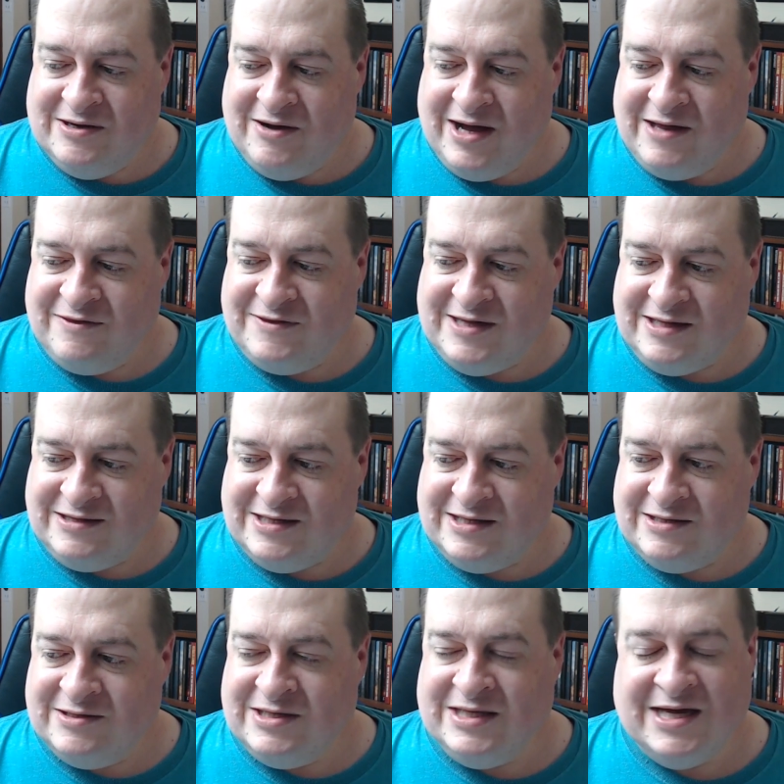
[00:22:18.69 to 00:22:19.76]
I think
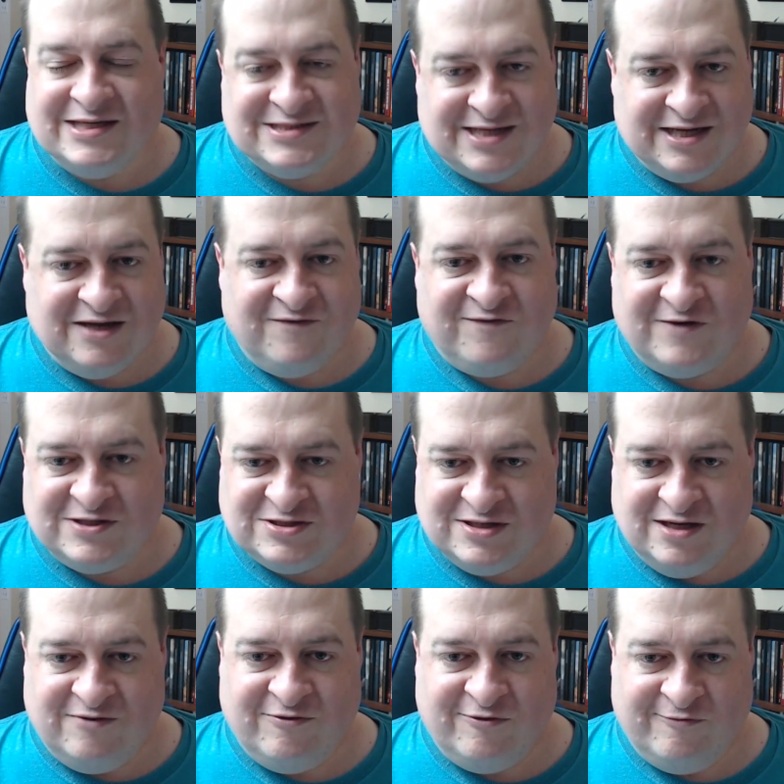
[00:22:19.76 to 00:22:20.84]
that, yes, I get
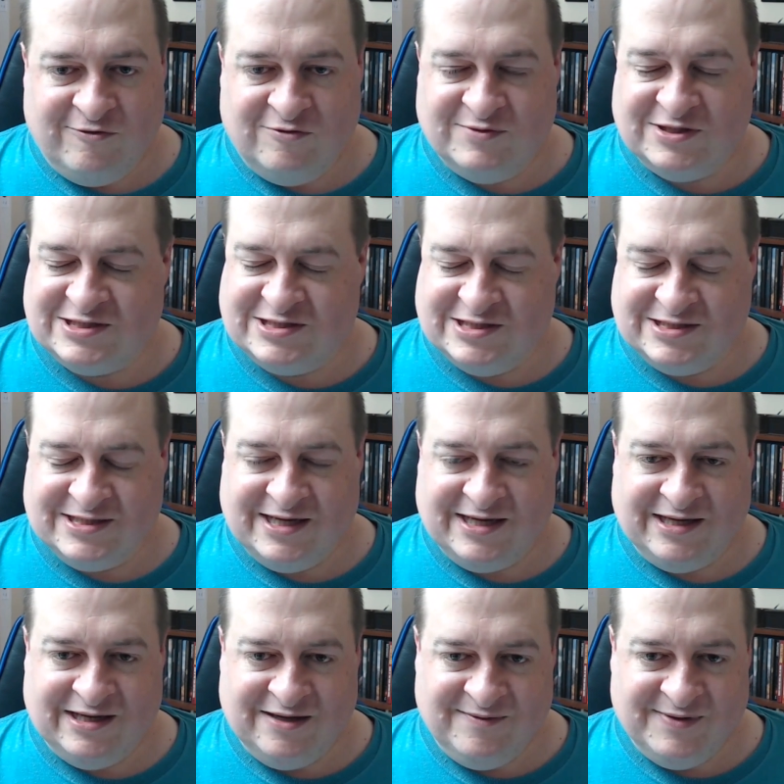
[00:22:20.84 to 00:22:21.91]
frustrated with rule books just
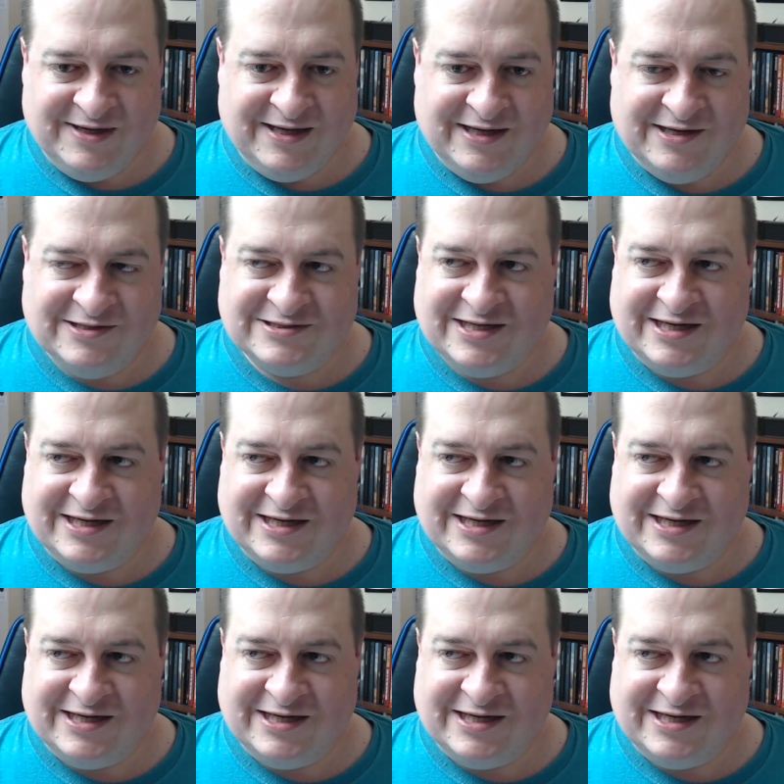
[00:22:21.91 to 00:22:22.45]
like anybody else.